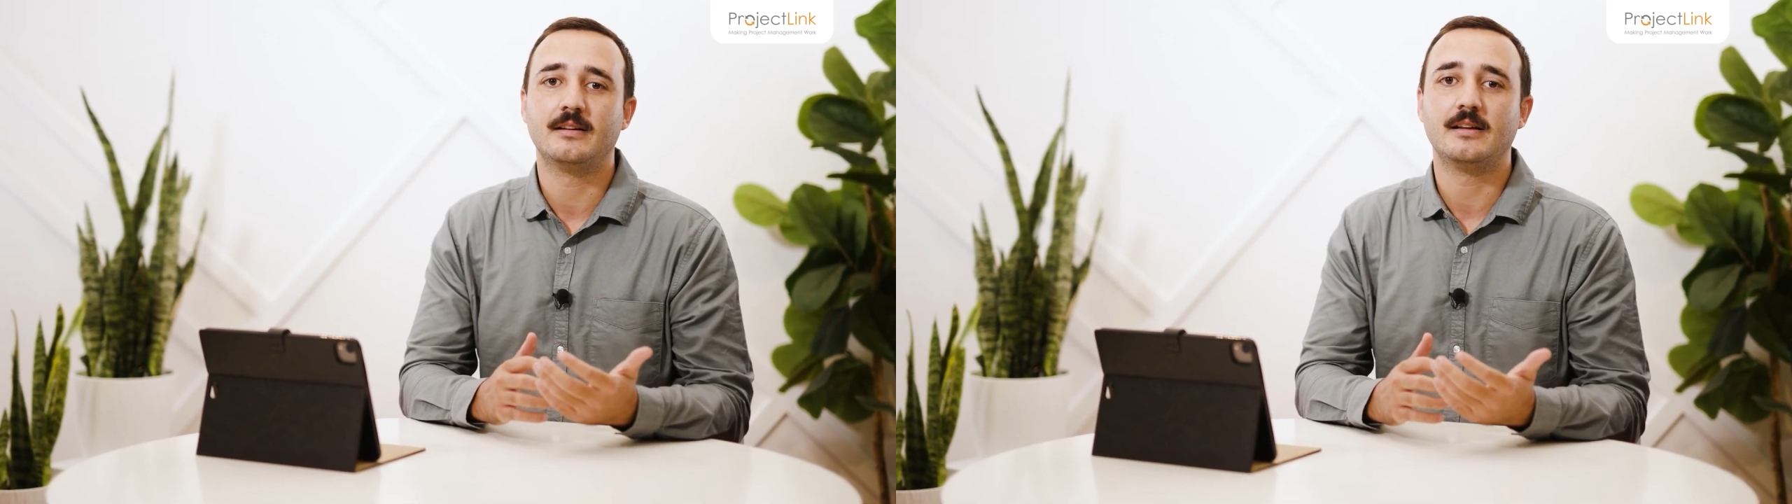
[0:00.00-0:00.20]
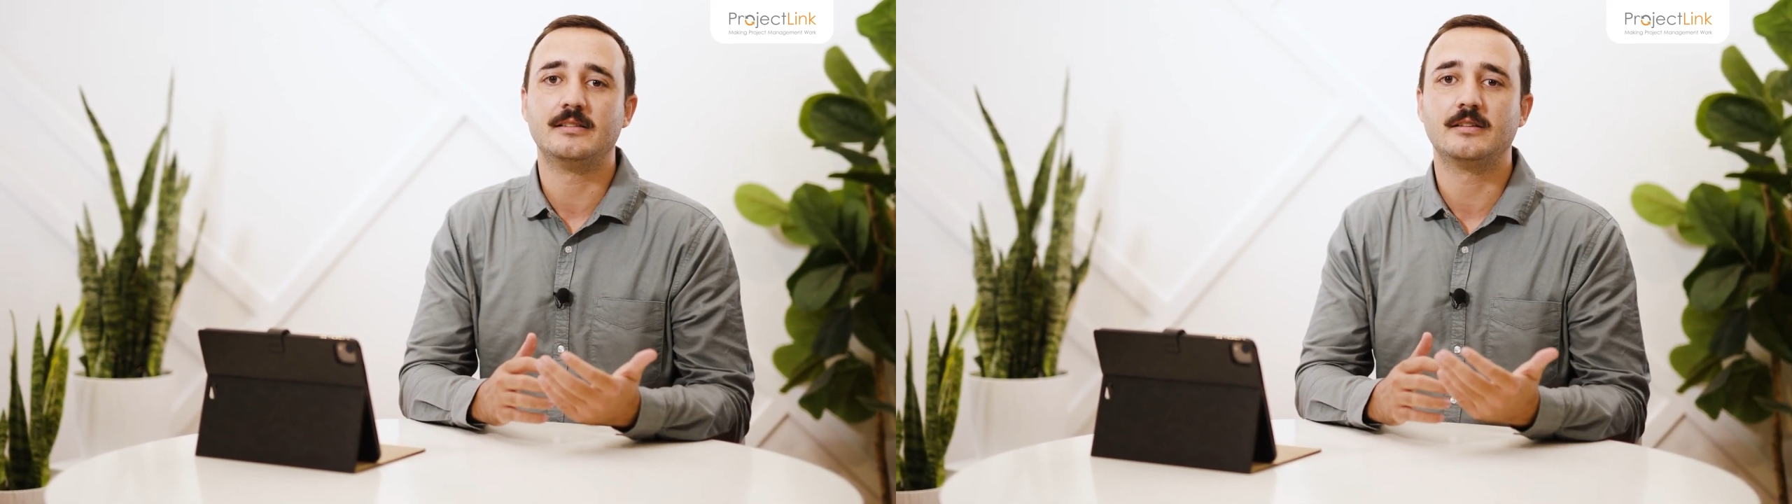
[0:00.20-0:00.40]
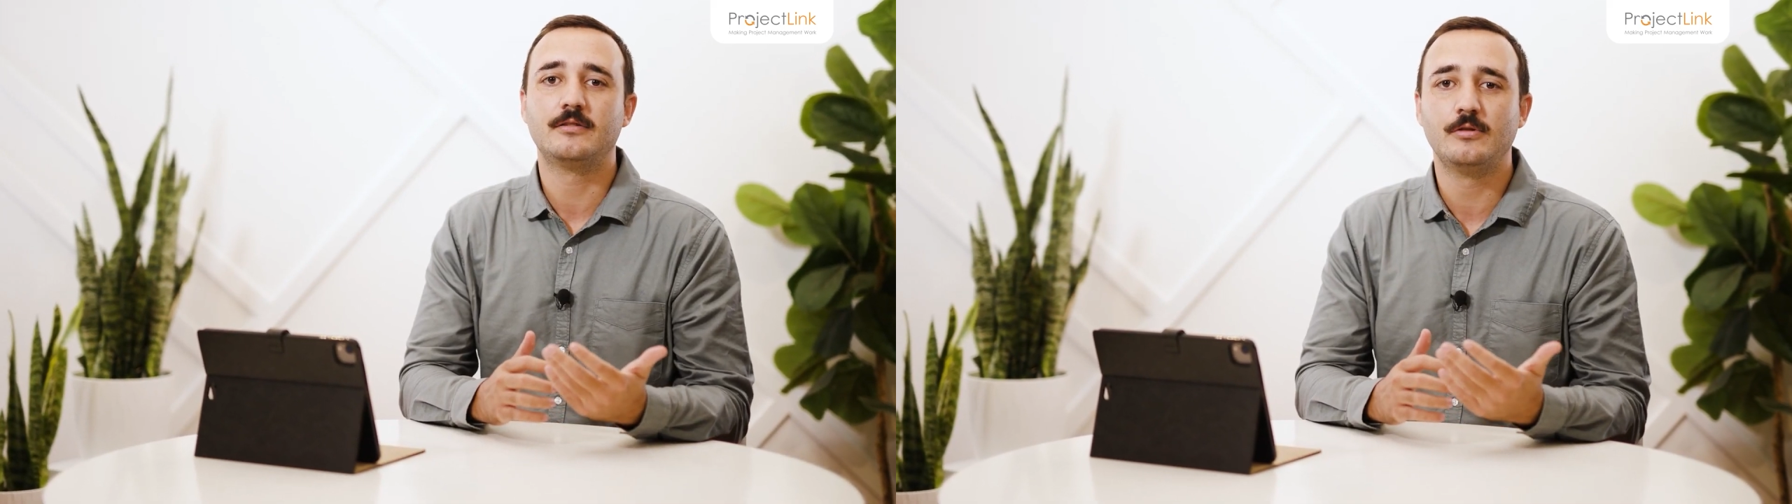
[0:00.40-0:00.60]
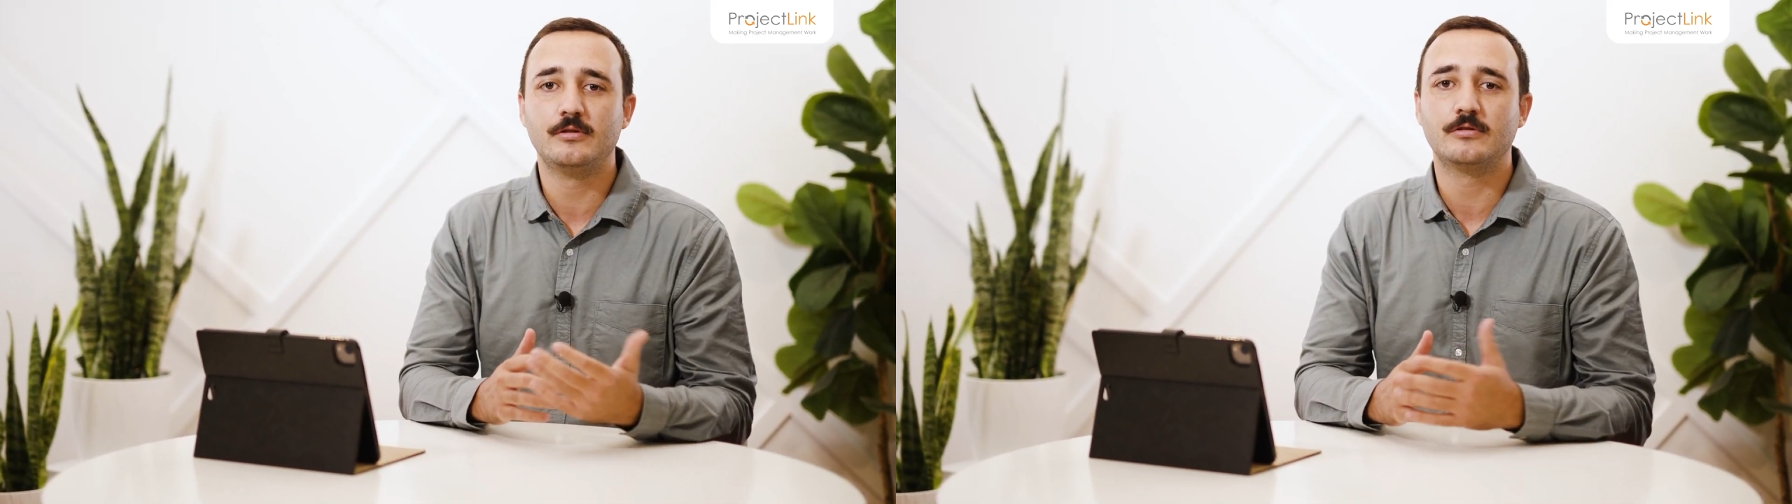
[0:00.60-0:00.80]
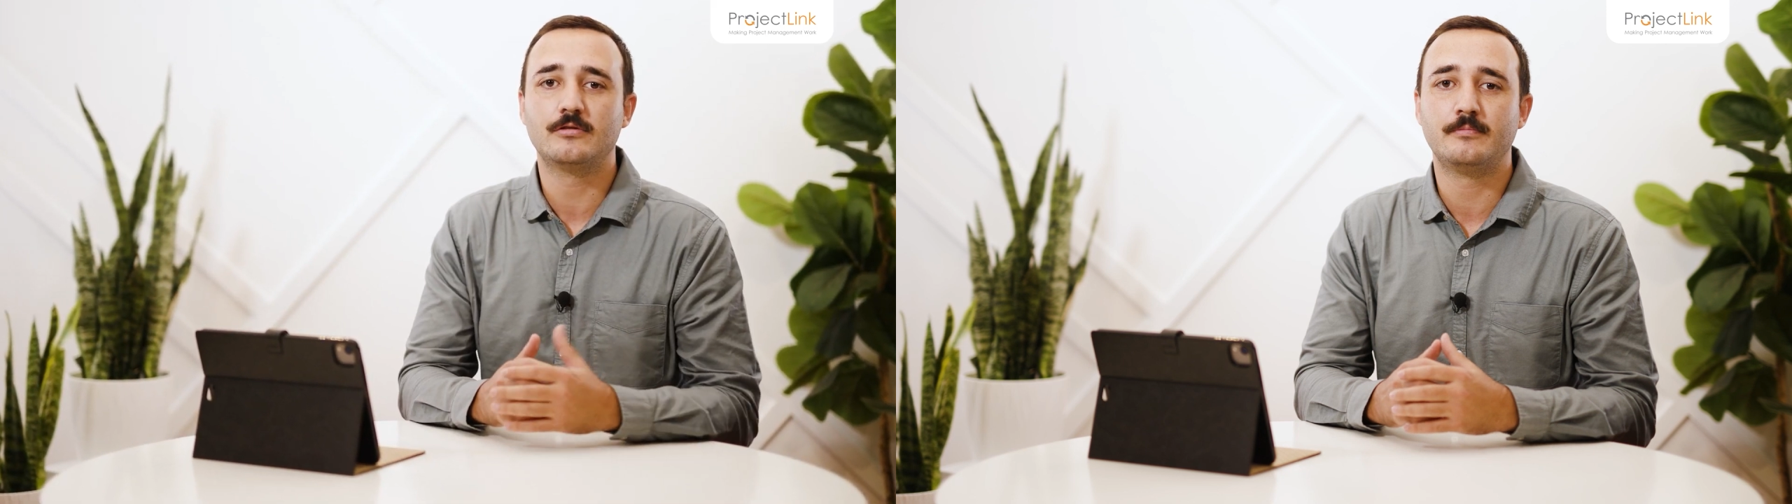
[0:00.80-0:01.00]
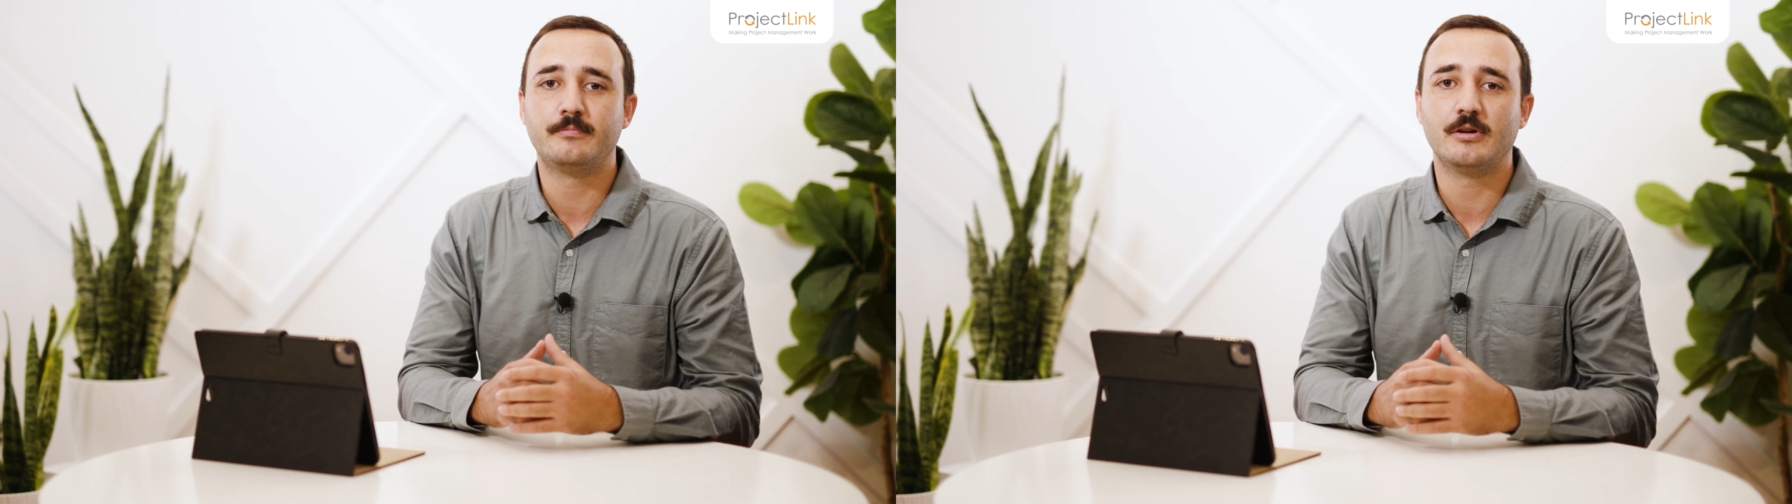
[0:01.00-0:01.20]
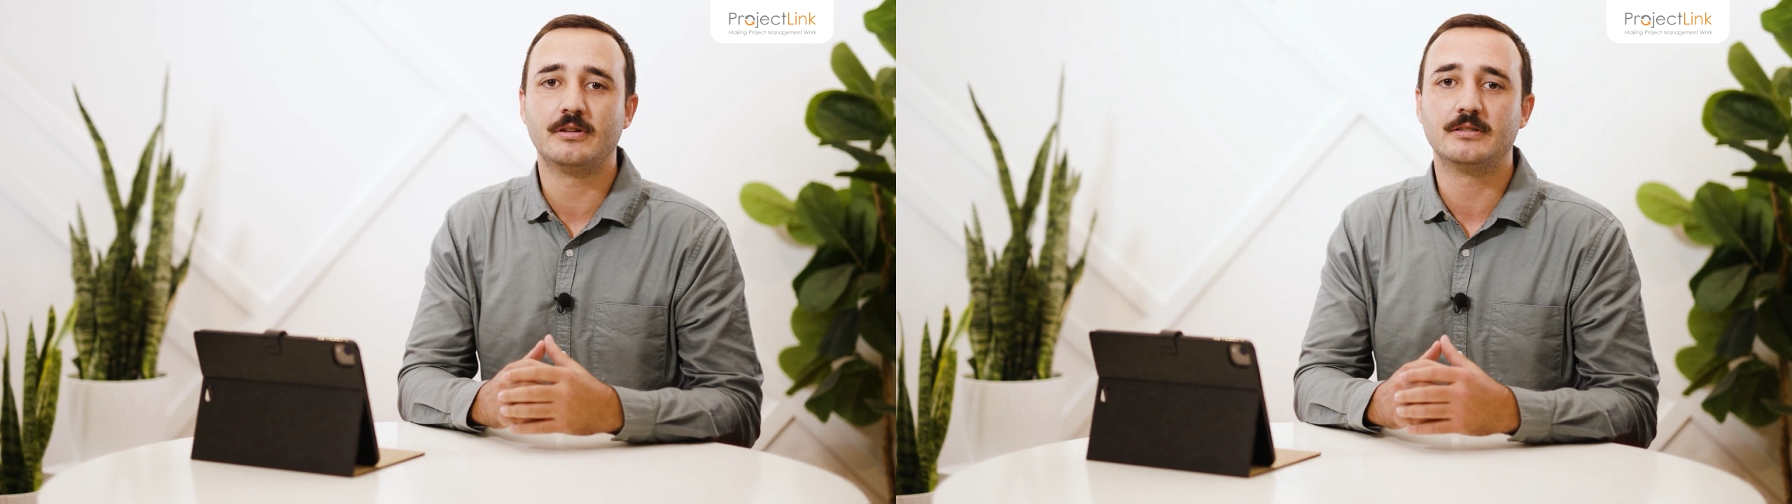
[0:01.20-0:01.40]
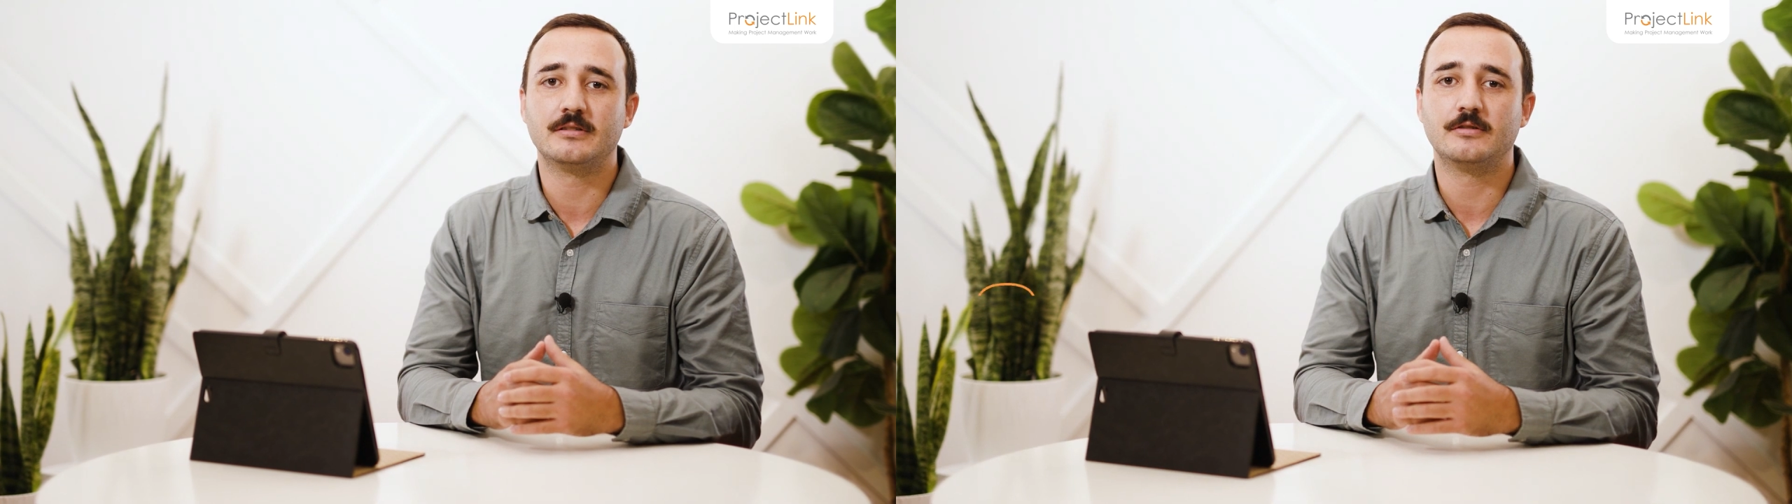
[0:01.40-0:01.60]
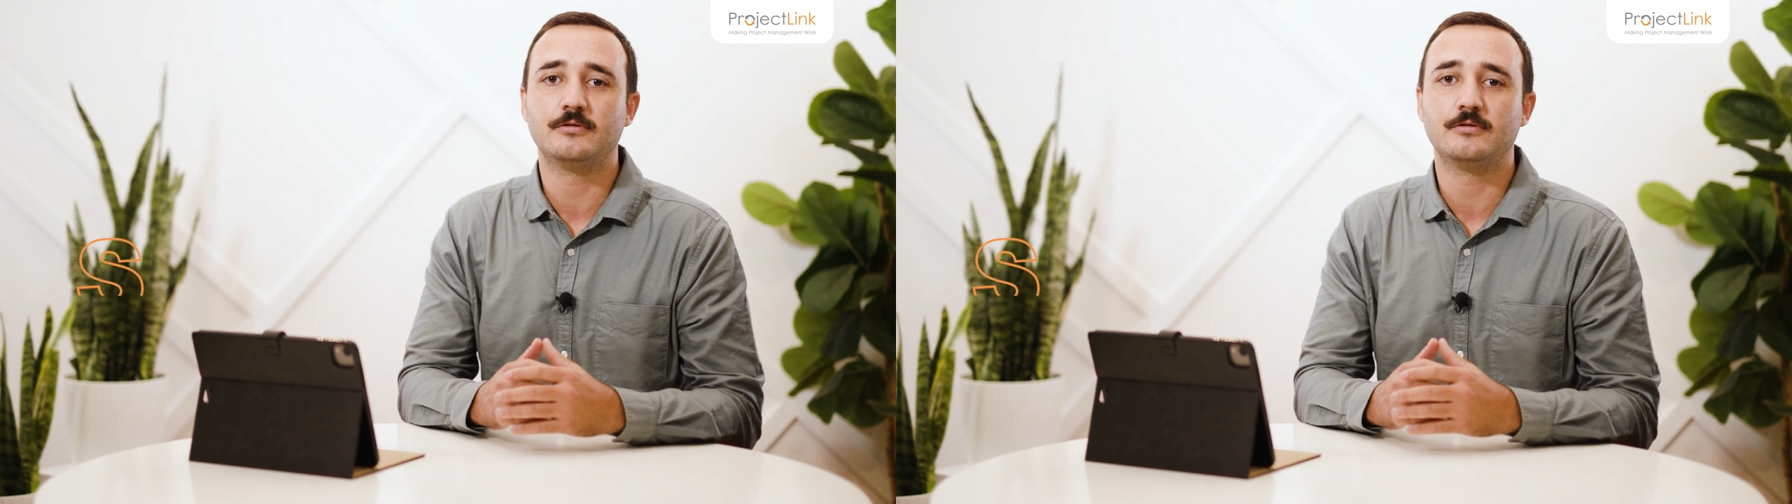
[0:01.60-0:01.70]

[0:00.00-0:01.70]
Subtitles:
is a crucial component